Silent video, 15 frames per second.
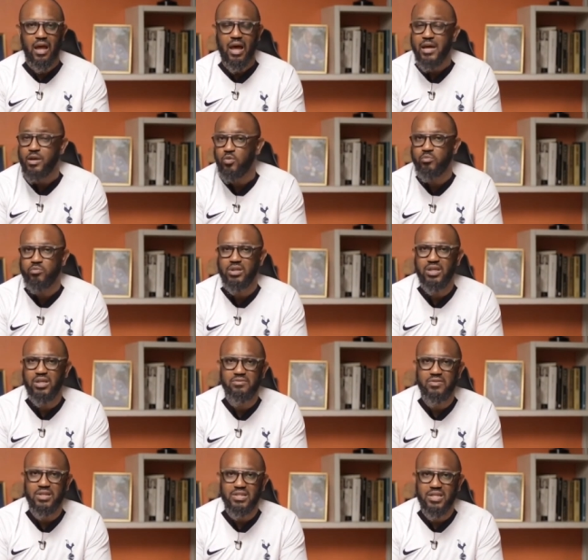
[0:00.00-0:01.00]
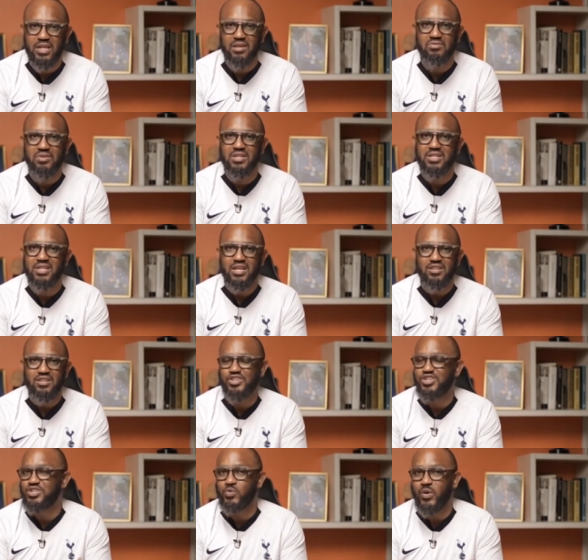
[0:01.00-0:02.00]
I don't believe that David
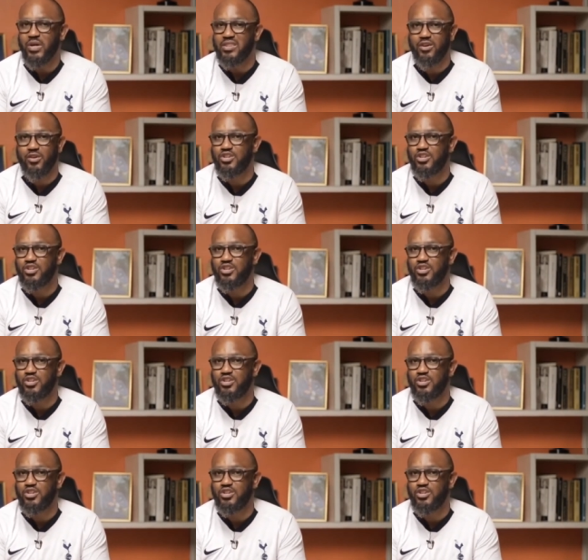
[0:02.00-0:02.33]
just went